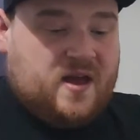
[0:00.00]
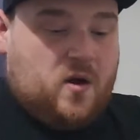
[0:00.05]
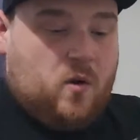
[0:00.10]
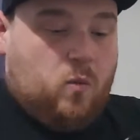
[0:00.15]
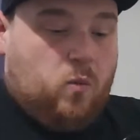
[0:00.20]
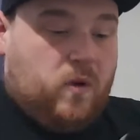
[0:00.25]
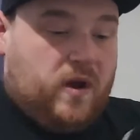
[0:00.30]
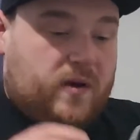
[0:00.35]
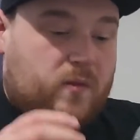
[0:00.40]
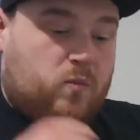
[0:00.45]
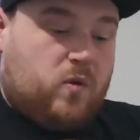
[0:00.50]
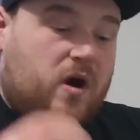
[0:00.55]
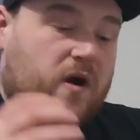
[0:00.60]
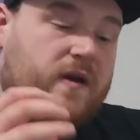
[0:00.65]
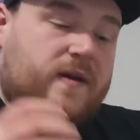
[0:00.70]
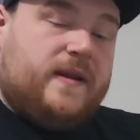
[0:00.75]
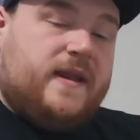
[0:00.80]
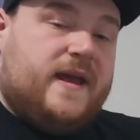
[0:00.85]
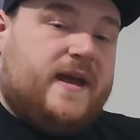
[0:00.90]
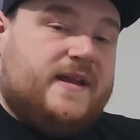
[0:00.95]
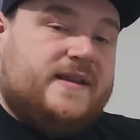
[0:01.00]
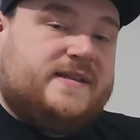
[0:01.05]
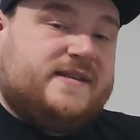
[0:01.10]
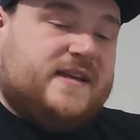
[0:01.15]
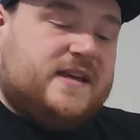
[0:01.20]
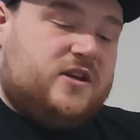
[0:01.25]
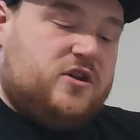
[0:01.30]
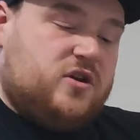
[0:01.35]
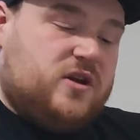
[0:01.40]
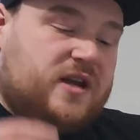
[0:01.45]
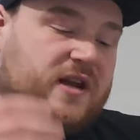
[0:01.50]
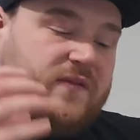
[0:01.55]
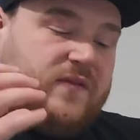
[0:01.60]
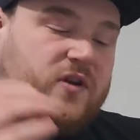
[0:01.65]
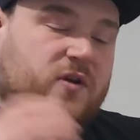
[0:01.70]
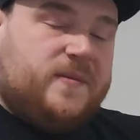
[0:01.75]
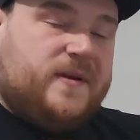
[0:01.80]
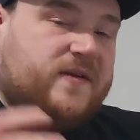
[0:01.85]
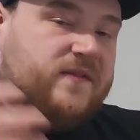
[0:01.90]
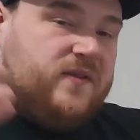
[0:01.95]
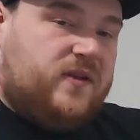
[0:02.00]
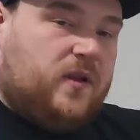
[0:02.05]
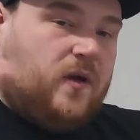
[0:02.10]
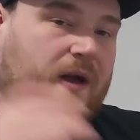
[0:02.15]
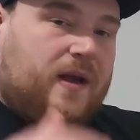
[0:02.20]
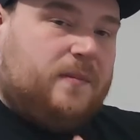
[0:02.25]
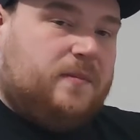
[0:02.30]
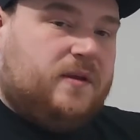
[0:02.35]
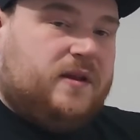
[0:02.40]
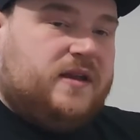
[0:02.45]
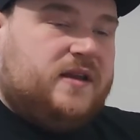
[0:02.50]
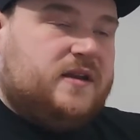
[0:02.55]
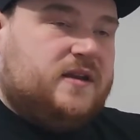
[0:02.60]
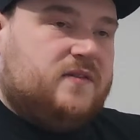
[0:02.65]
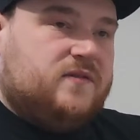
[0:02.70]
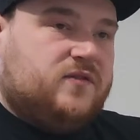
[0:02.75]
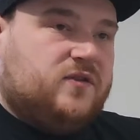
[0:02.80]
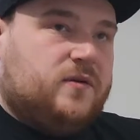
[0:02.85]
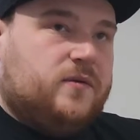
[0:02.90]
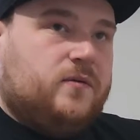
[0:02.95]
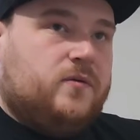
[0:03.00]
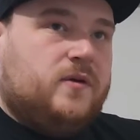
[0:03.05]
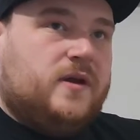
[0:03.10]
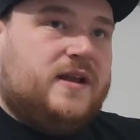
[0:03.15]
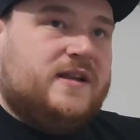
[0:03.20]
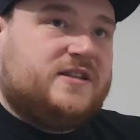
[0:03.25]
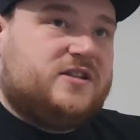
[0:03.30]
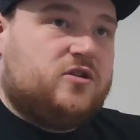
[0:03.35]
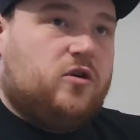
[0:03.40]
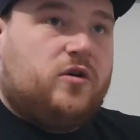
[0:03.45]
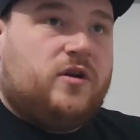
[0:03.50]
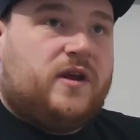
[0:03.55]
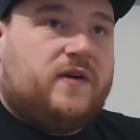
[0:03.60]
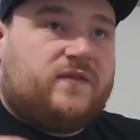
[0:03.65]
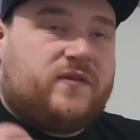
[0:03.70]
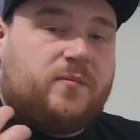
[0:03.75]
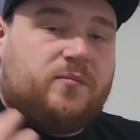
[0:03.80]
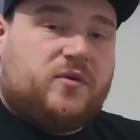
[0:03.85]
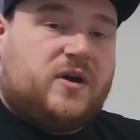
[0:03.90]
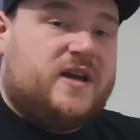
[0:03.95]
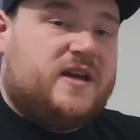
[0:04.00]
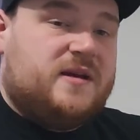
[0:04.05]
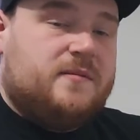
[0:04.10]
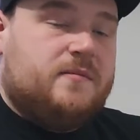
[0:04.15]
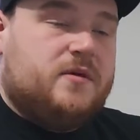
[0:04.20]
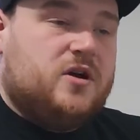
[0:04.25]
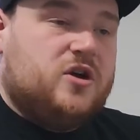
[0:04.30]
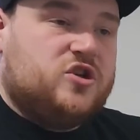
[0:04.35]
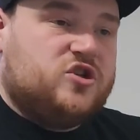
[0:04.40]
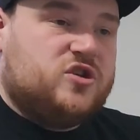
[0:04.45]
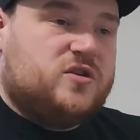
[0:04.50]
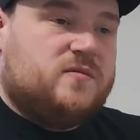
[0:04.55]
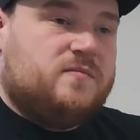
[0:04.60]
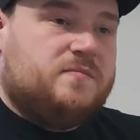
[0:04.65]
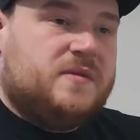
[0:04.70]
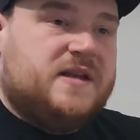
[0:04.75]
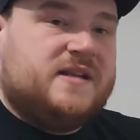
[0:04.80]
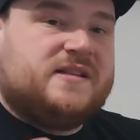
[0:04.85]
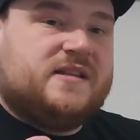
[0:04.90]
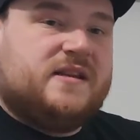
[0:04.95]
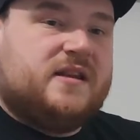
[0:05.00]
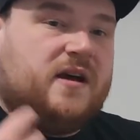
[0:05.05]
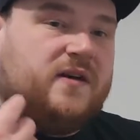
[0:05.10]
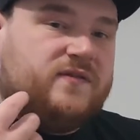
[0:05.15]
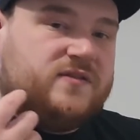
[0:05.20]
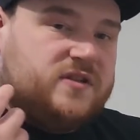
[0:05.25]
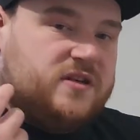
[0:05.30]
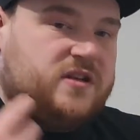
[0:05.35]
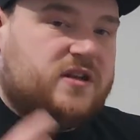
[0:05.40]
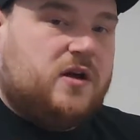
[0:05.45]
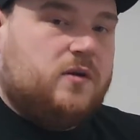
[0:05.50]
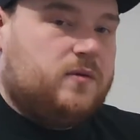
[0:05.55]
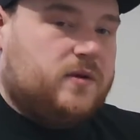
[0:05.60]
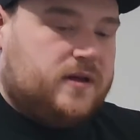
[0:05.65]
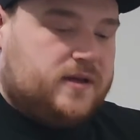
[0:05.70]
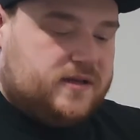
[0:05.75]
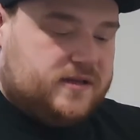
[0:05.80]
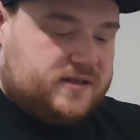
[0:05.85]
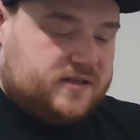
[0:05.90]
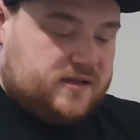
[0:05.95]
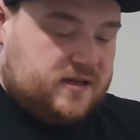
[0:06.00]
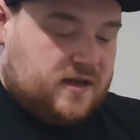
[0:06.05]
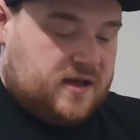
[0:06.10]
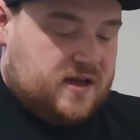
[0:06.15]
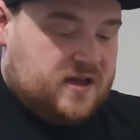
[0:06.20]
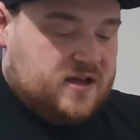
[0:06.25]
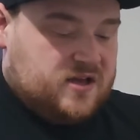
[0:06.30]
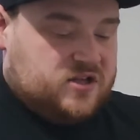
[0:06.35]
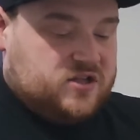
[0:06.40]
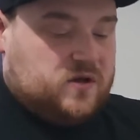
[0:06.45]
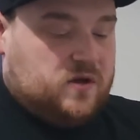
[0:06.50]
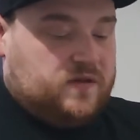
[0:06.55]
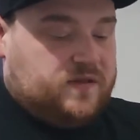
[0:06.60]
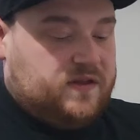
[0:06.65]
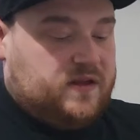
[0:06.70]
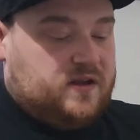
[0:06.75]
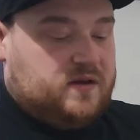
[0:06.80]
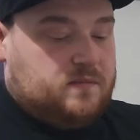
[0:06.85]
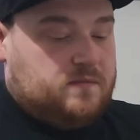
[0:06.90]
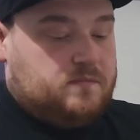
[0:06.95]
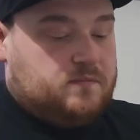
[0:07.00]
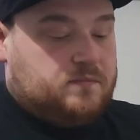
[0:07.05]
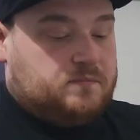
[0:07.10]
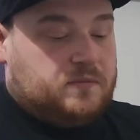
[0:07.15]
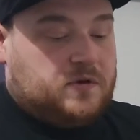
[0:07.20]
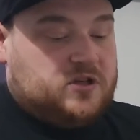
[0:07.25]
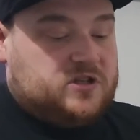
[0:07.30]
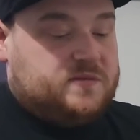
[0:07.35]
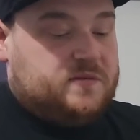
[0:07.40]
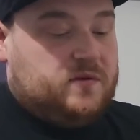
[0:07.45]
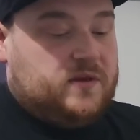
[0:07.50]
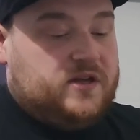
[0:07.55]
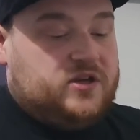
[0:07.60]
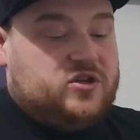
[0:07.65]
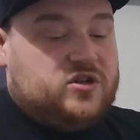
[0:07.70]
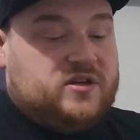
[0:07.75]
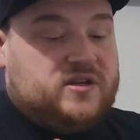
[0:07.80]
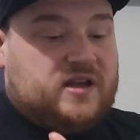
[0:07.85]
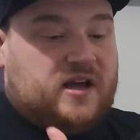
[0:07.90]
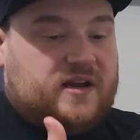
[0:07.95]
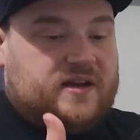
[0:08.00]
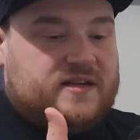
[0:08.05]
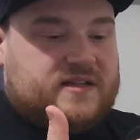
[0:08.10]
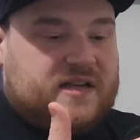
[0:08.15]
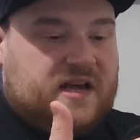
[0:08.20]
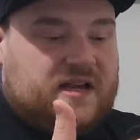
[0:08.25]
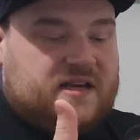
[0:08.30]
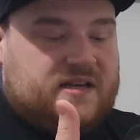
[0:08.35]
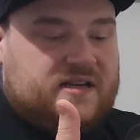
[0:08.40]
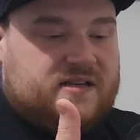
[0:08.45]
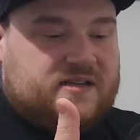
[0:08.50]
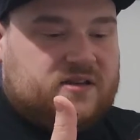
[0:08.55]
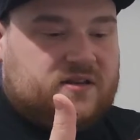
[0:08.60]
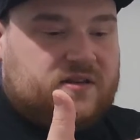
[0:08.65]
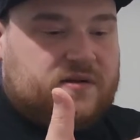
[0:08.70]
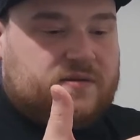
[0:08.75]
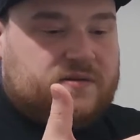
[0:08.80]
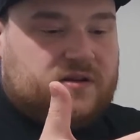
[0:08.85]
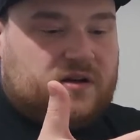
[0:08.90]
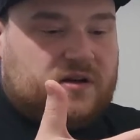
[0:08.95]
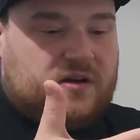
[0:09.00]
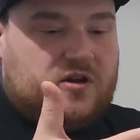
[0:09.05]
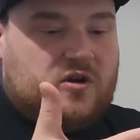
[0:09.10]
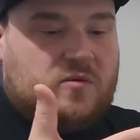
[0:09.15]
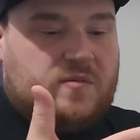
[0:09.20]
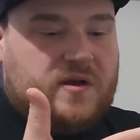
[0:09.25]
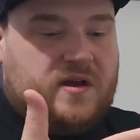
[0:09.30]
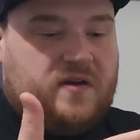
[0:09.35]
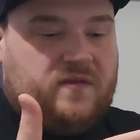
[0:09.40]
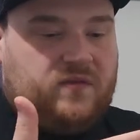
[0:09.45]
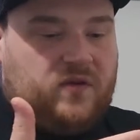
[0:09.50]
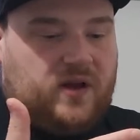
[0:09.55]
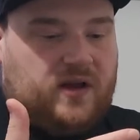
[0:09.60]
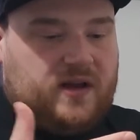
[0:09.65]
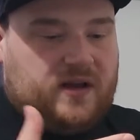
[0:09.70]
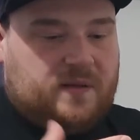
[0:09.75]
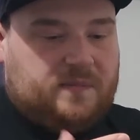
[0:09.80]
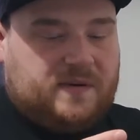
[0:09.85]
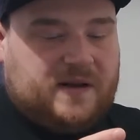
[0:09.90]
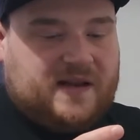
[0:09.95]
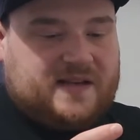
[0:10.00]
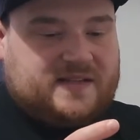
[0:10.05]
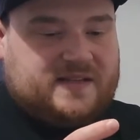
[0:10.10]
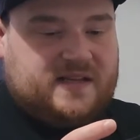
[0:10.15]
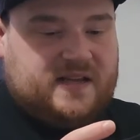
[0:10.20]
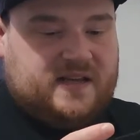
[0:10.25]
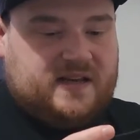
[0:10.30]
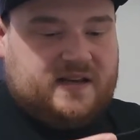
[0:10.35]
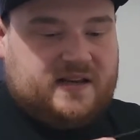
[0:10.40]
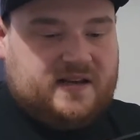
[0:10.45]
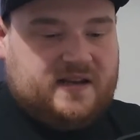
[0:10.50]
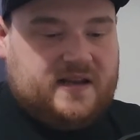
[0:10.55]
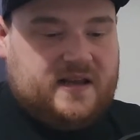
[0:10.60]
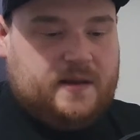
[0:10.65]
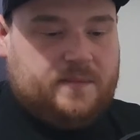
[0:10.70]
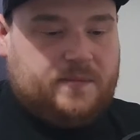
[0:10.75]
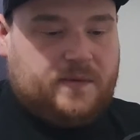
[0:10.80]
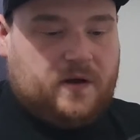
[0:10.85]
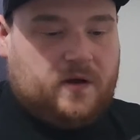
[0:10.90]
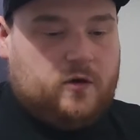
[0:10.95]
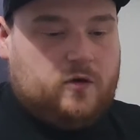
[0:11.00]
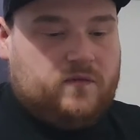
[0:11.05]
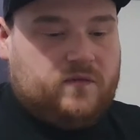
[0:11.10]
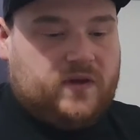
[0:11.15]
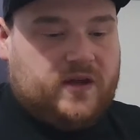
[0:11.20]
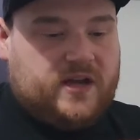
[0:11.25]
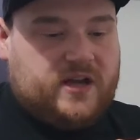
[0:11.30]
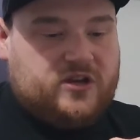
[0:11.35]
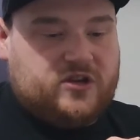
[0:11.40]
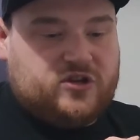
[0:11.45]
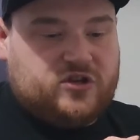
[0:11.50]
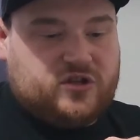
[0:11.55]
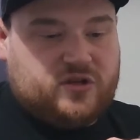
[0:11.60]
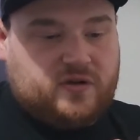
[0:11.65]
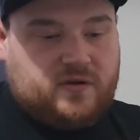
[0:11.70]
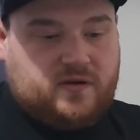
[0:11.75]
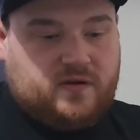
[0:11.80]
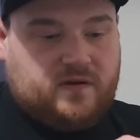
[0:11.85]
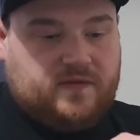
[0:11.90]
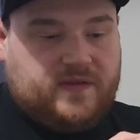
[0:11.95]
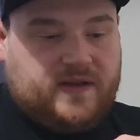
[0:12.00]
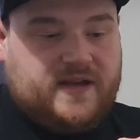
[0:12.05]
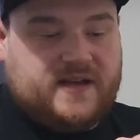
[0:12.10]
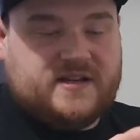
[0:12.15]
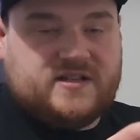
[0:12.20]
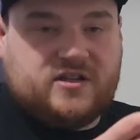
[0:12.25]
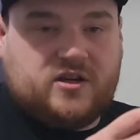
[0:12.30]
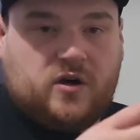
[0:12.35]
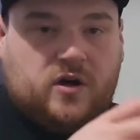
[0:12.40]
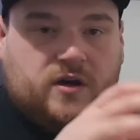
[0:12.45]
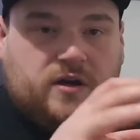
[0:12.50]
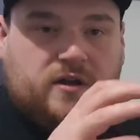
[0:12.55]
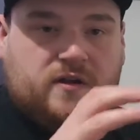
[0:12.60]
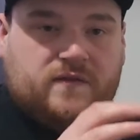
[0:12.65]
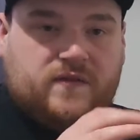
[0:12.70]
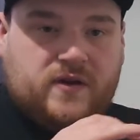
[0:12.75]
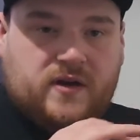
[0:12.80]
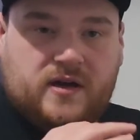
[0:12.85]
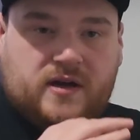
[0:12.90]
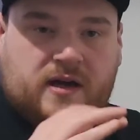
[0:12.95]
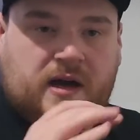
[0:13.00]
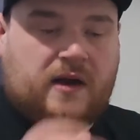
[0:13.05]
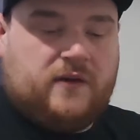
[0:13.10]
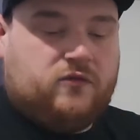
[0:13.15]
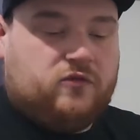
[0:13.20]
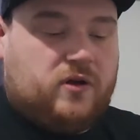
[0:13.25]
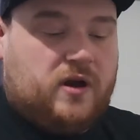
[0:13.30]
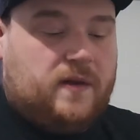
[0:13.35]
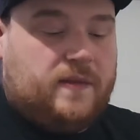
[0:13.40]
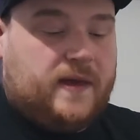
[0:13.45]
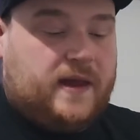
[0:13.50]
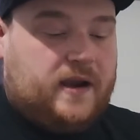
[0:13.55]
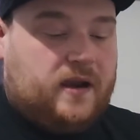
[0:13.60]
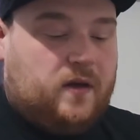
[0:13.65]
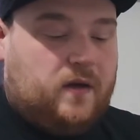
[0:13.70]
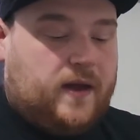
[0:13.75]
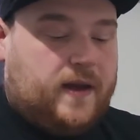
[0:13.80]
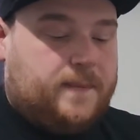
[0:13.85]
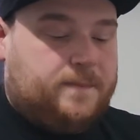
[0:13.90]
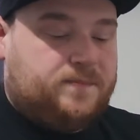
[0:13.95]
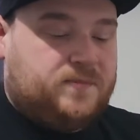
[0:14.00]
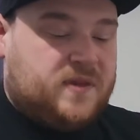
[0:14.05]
When wearing the headset, you can have a little bit of light bleeding through. It's not enough to break immersion, but it's enough to notice. So I think possibly what they should have done is had it so there was like a little bit of like a plastic lip over each of these to kind of cover out that light.